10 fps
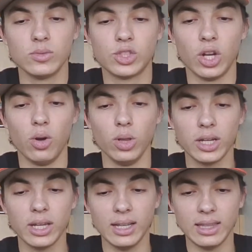So
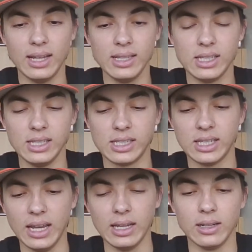looking at the NC
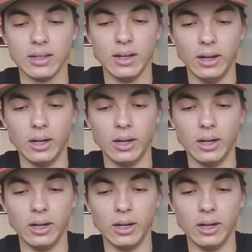State